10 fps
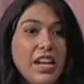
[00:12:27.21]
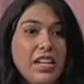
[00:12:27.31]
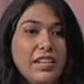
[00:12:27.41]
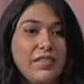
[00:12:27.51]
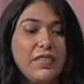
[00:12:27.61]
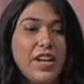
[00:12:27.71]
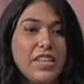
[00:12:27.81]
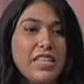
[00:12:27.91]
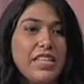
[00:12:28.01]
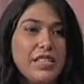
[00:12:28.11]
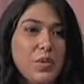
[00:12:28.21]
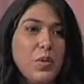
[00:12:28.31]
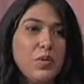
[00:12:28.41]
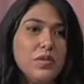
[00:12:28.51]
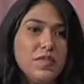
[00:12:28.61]
Uh, finally gets a
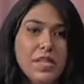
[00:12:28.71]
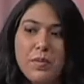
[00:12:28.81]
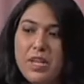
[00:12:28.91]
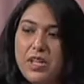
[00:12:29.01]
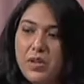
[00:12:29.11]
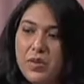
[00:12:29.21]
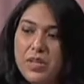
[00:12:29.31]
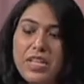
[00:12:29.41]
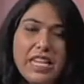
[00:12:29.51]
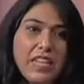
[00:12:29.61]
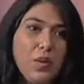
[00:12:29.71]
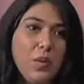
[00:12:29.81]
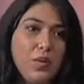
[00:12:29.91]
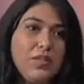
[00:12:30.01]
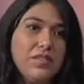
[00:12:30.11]
hold of somebody who can get a
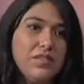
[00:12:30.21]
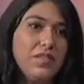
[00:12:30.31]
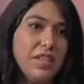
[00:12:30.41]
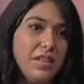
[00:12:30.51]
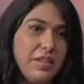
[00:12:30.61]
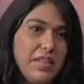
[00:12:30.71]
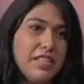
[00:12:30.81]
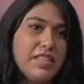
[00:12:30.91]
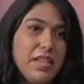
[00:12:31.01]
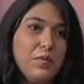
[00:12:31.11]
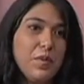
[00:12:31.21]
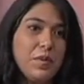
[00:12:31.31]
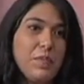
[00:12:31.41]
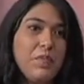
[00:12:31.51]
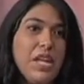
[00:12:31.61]
hold of uh, Anselmo